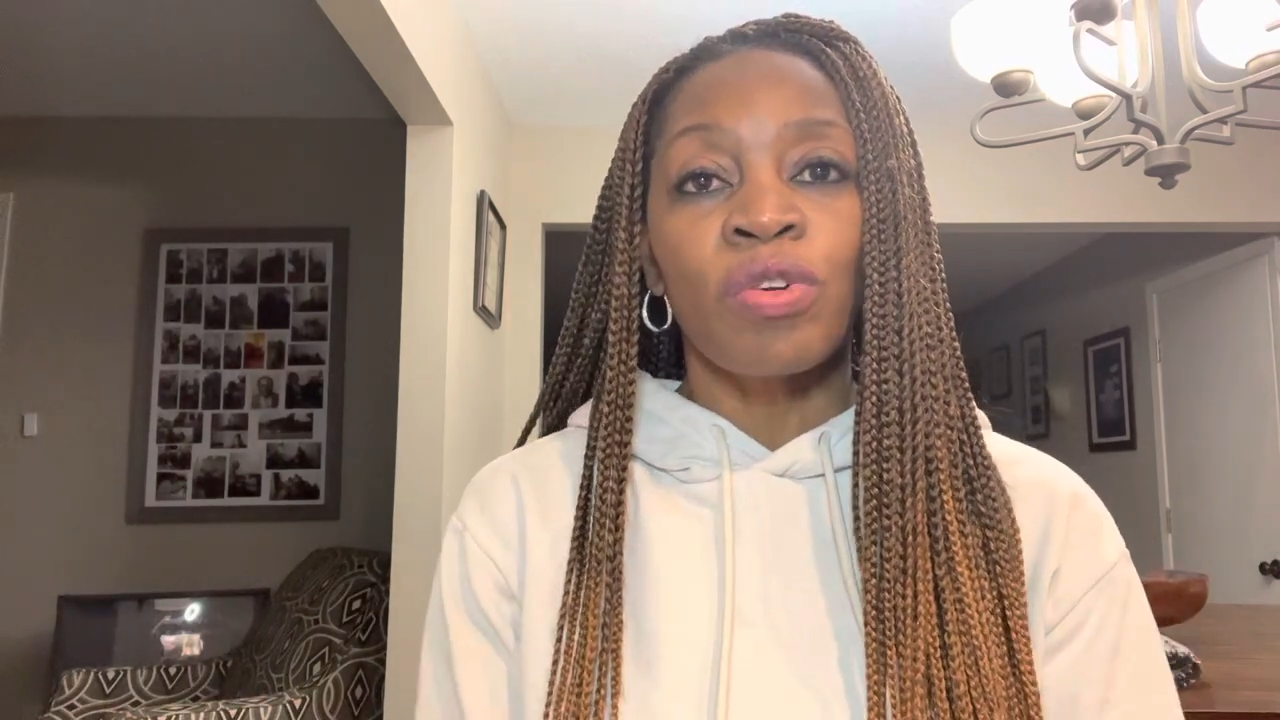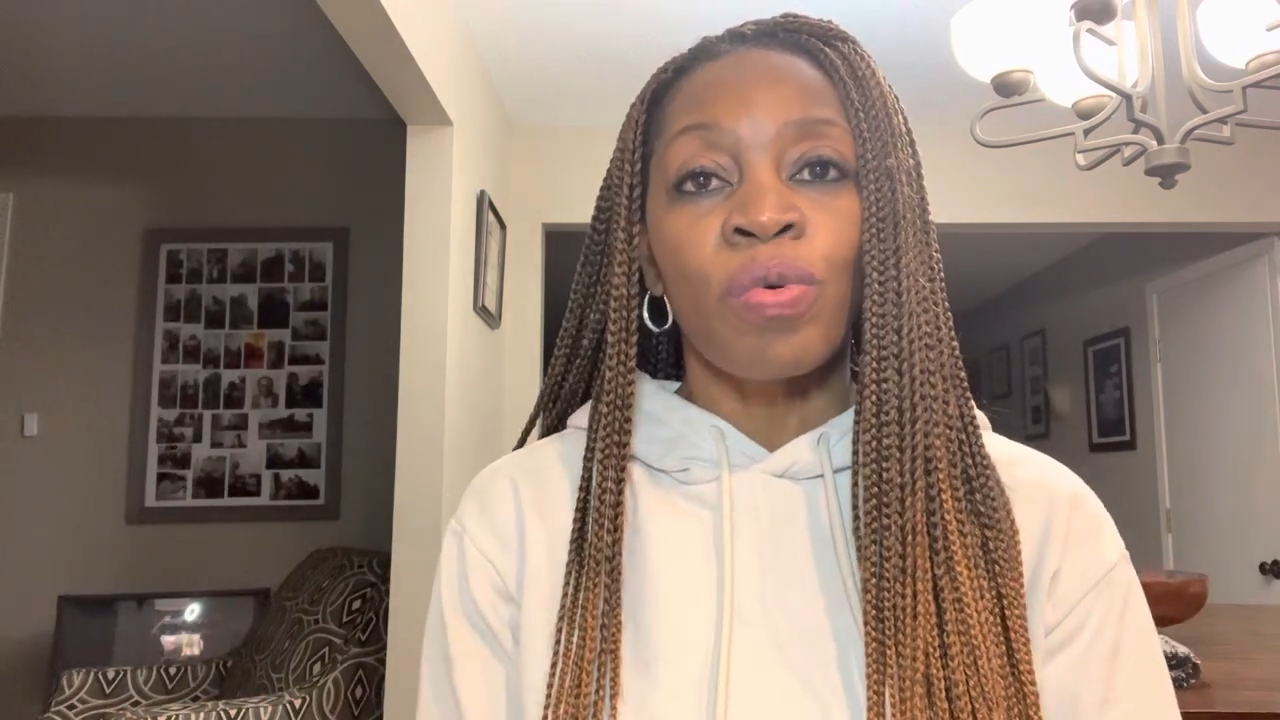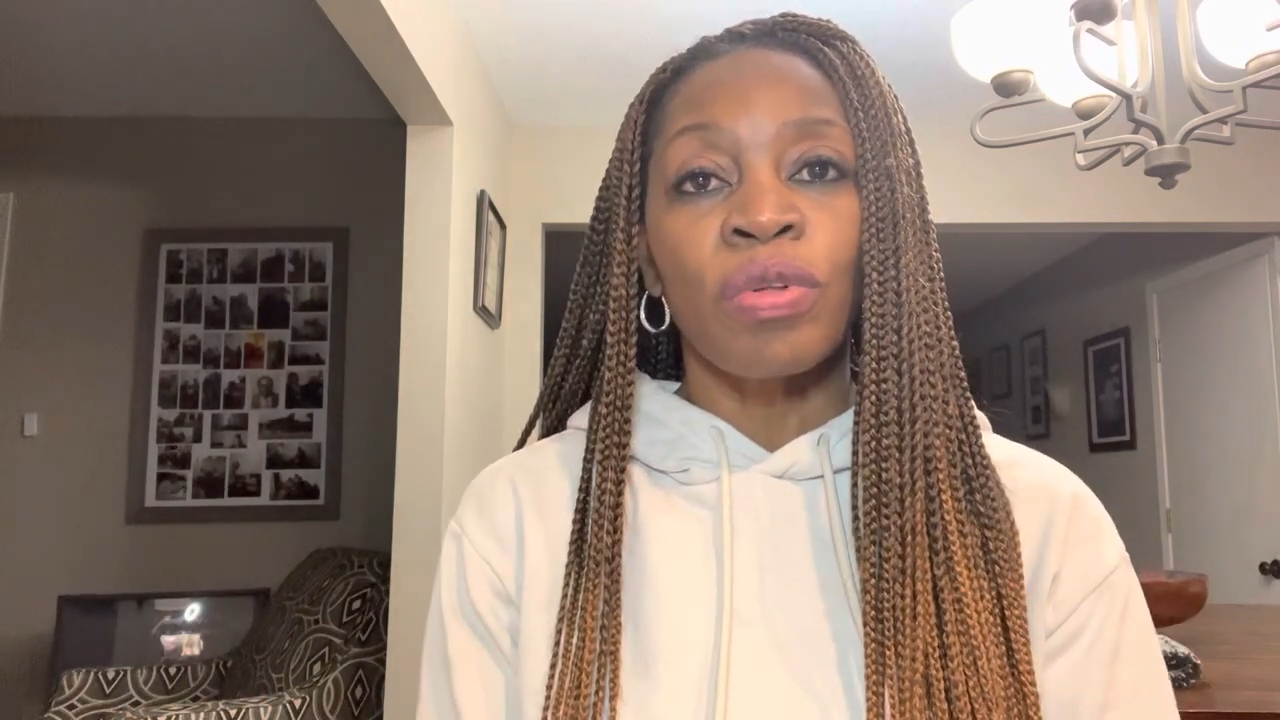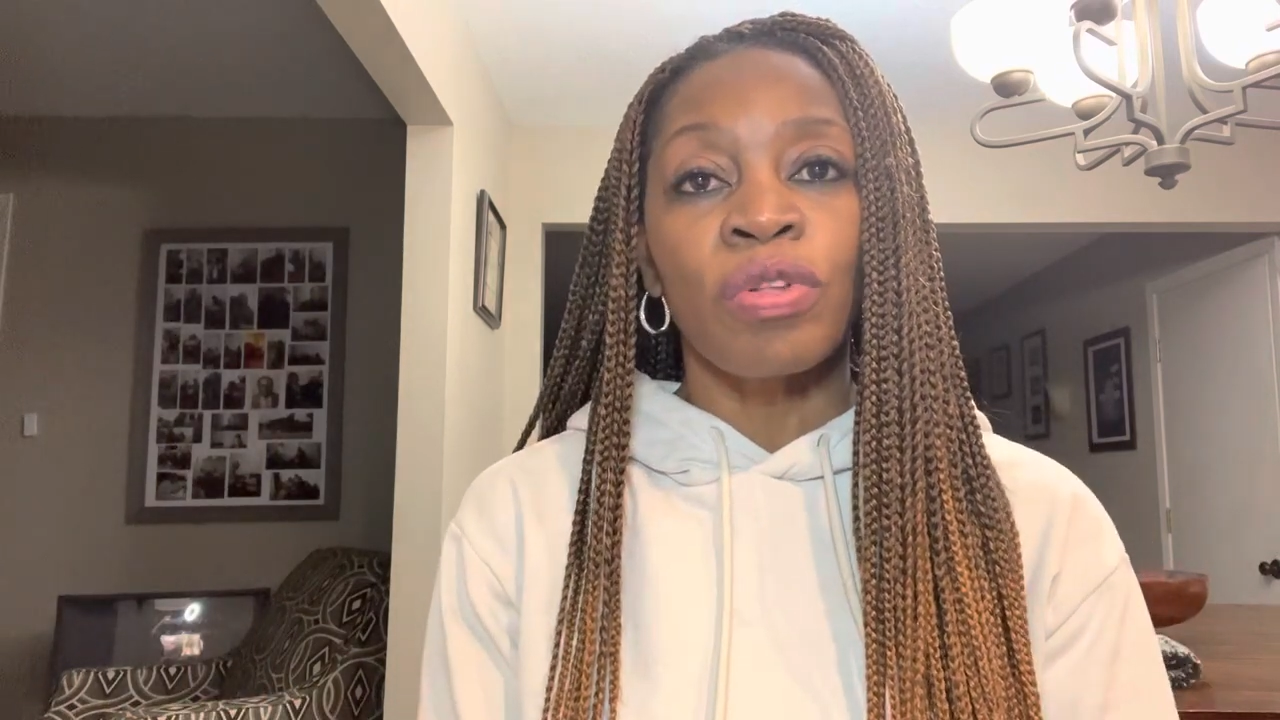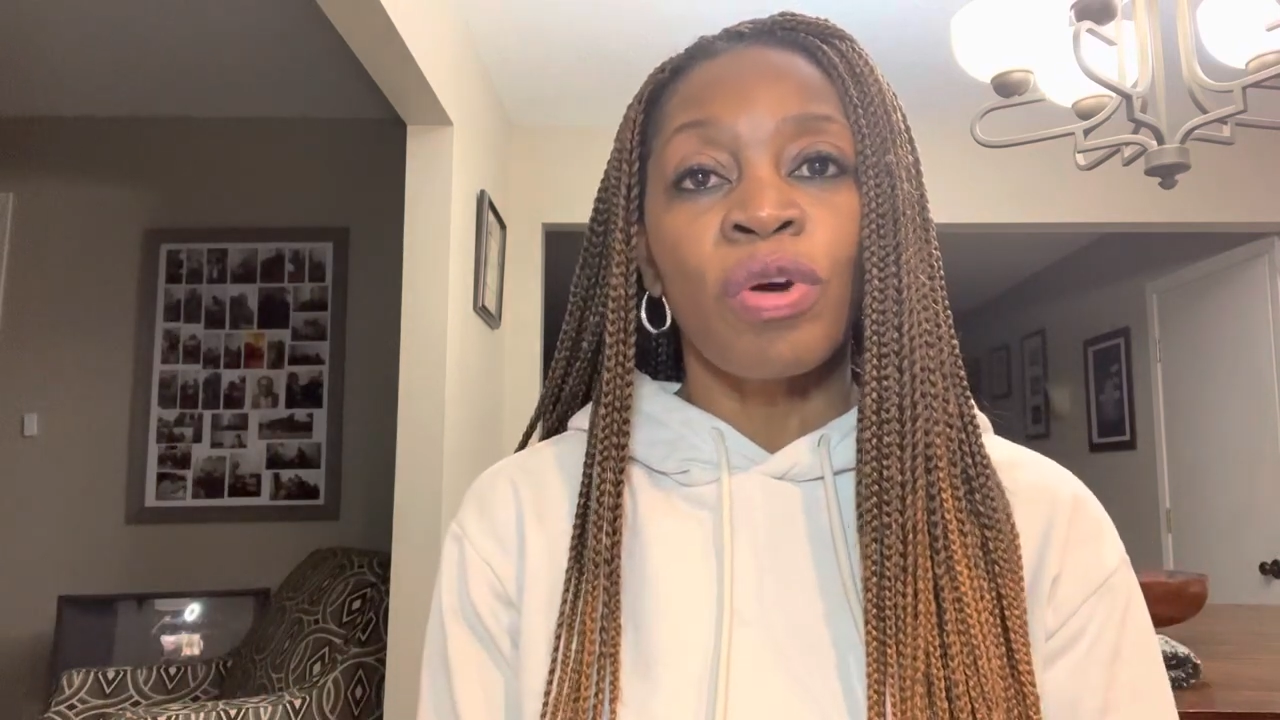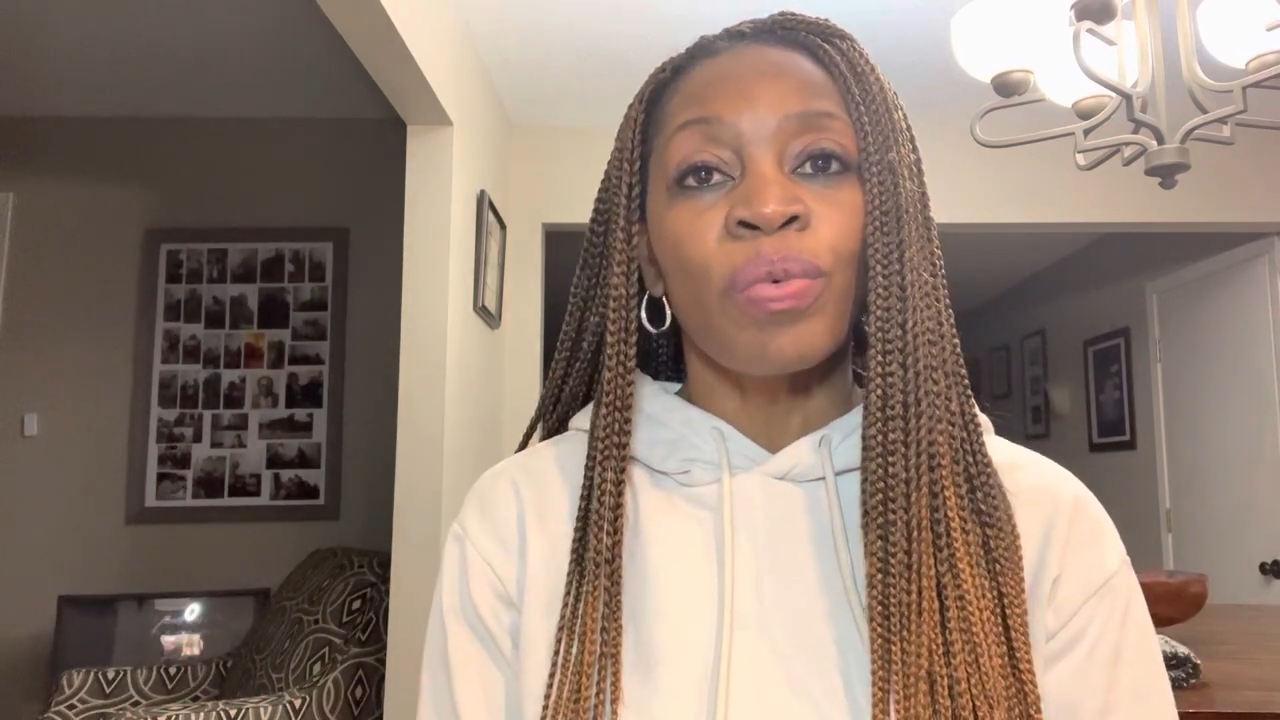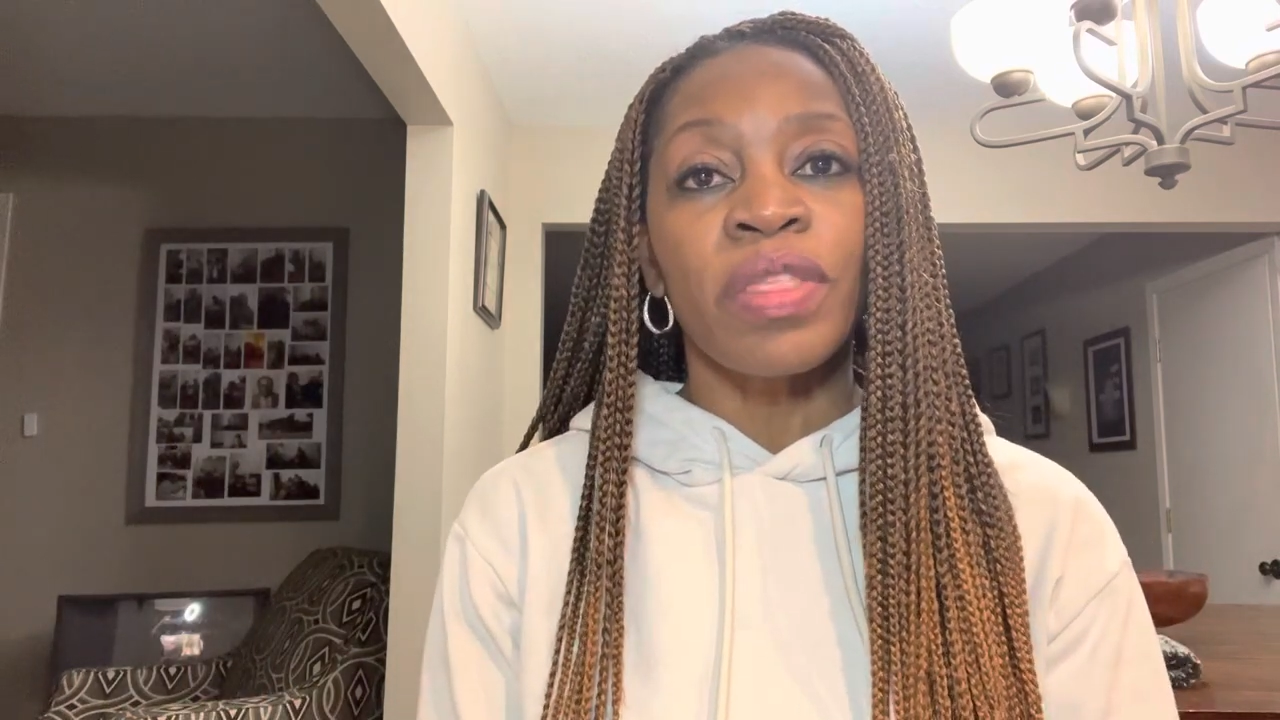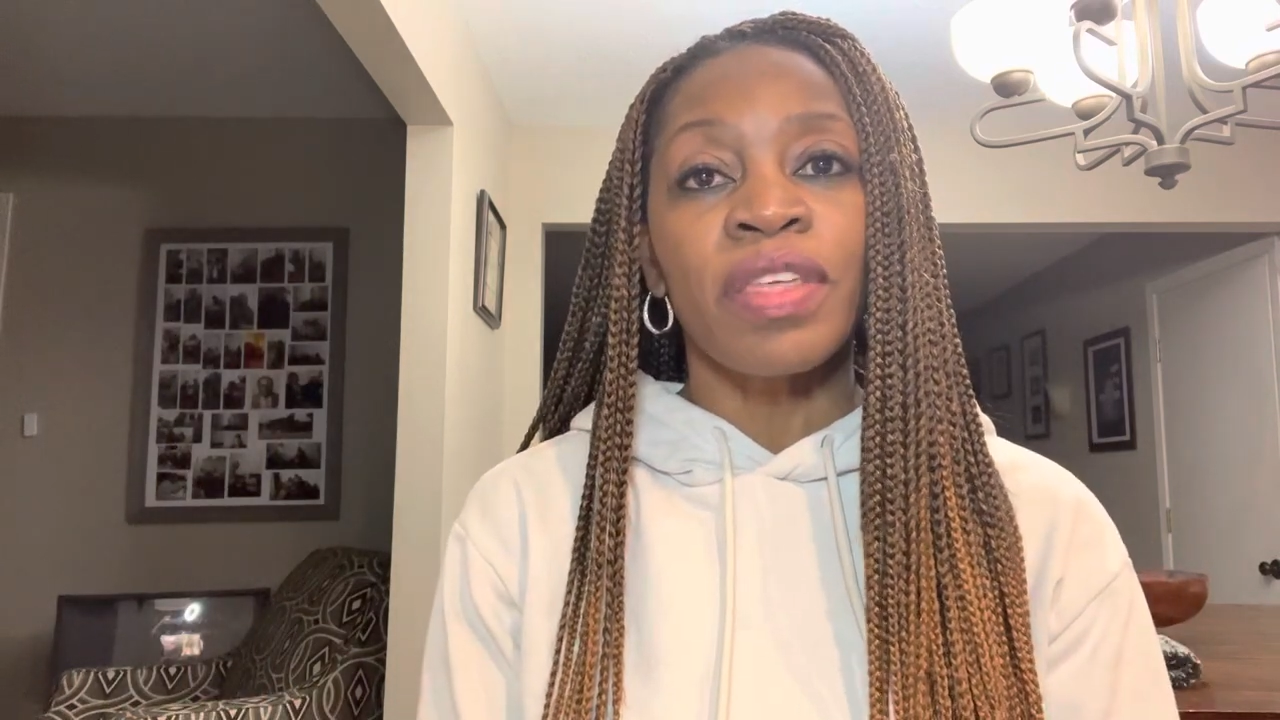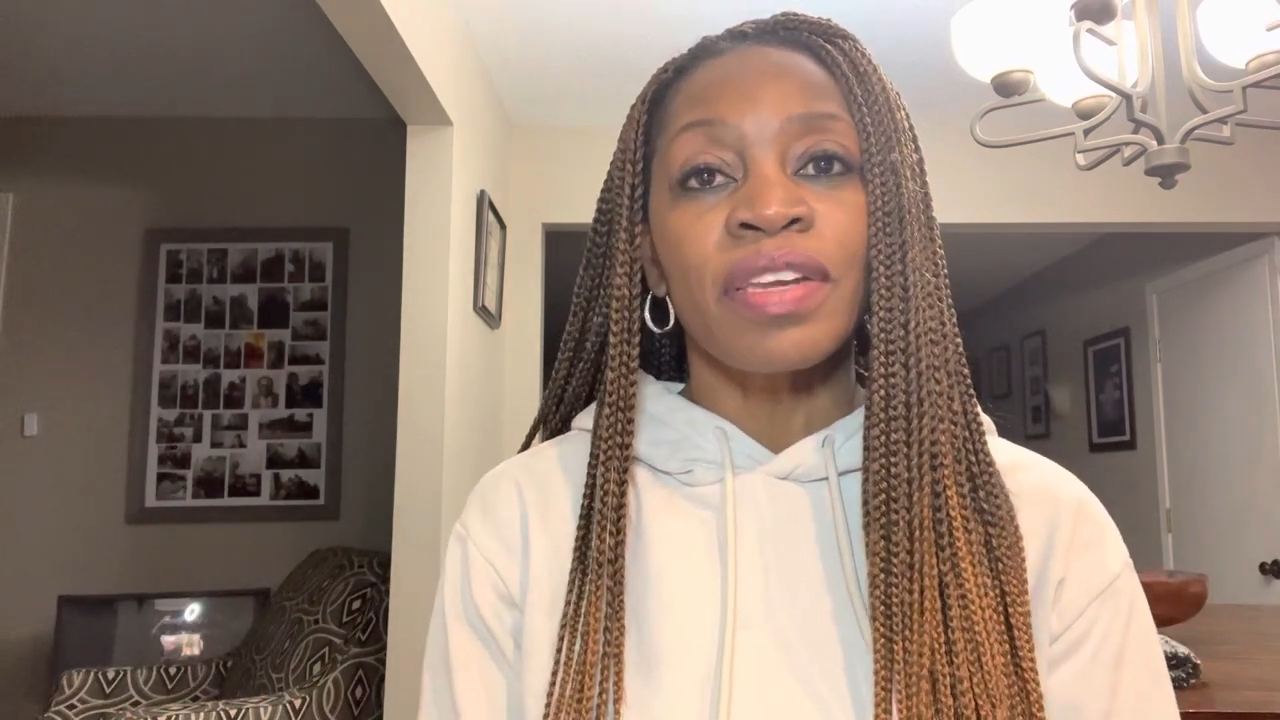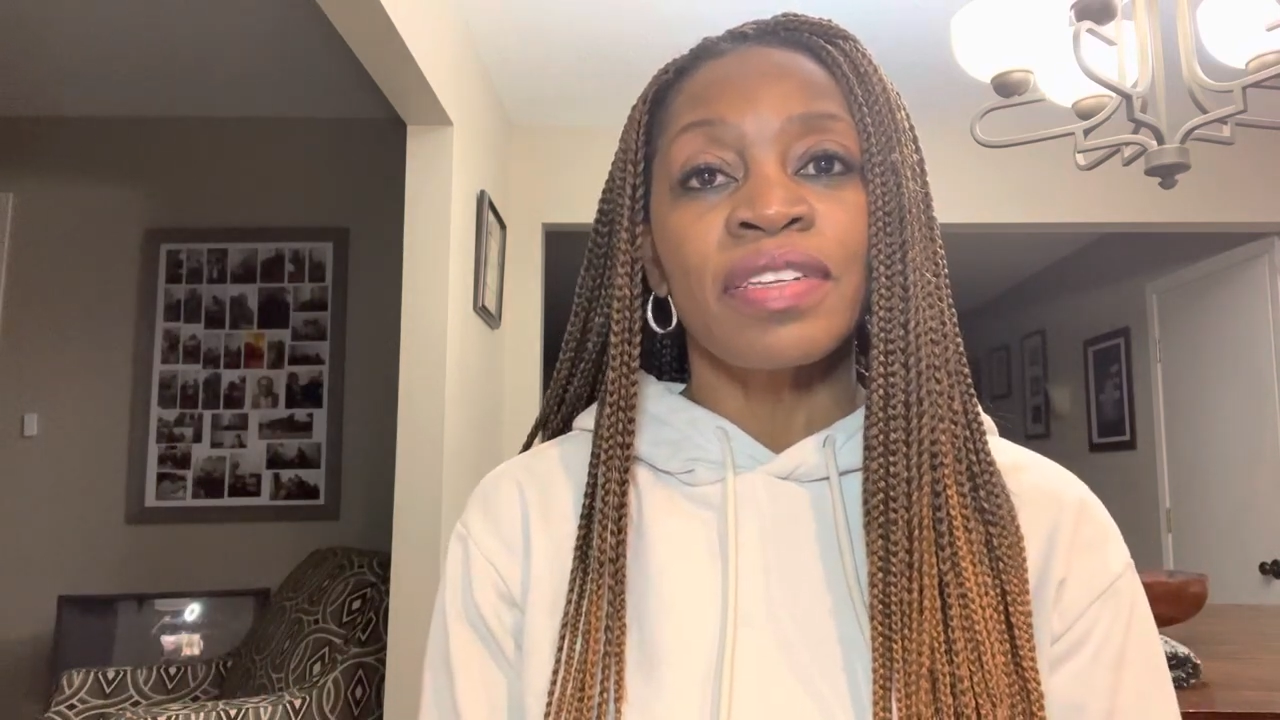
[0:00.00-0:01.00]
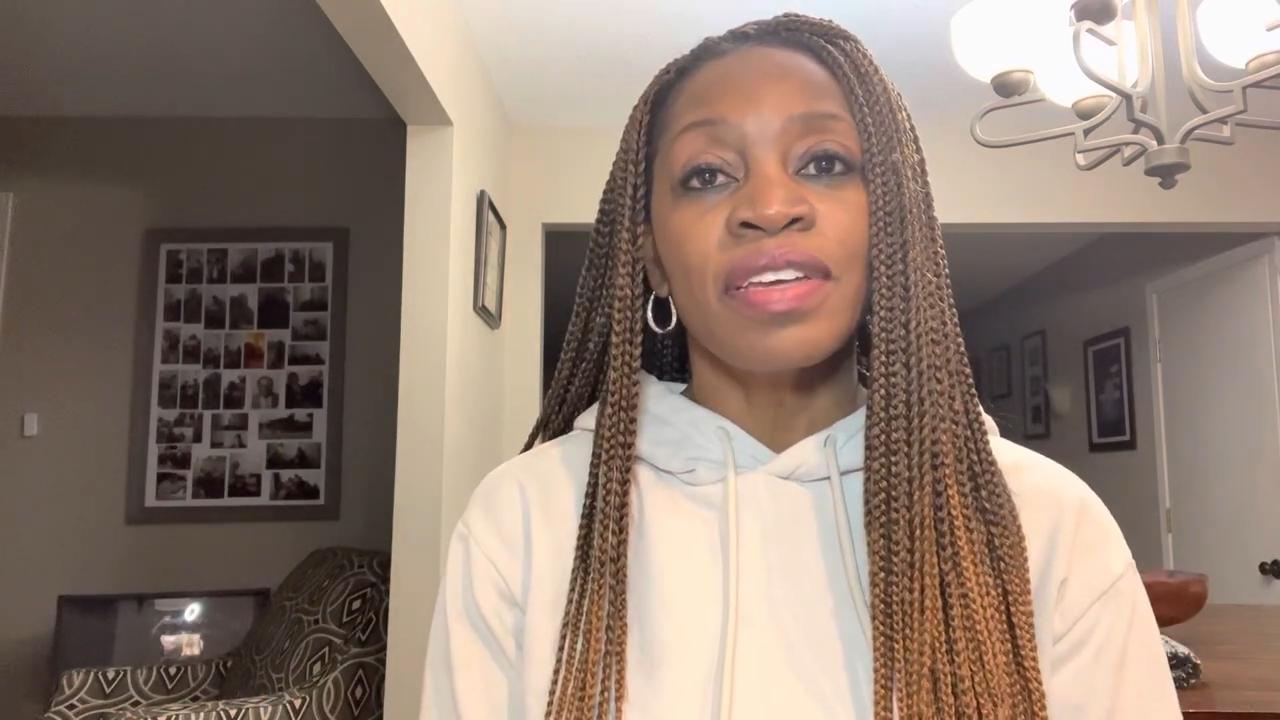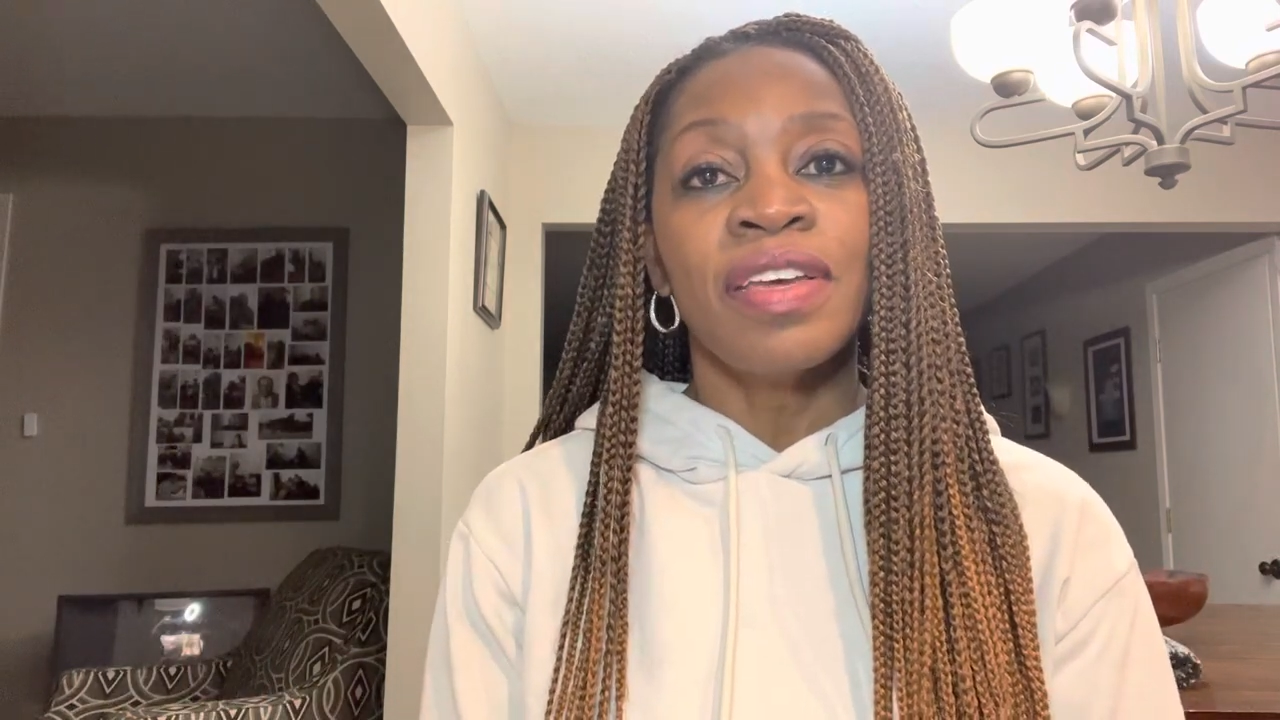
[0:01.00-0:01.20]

go along with it